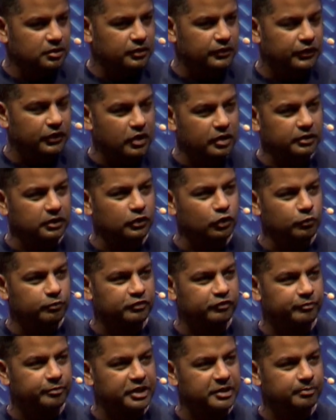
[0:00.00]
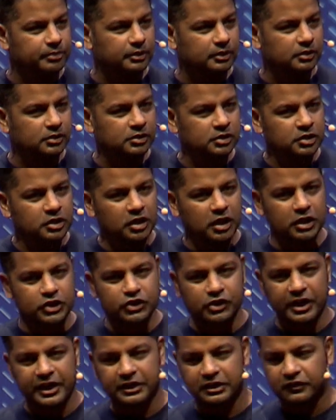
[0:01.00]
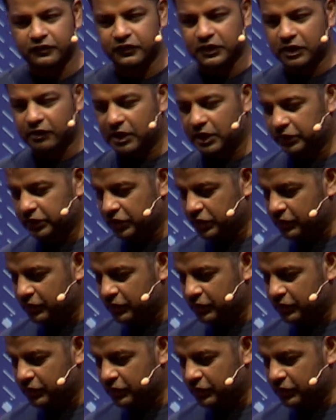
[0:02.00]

The other group of people are trying to figure out the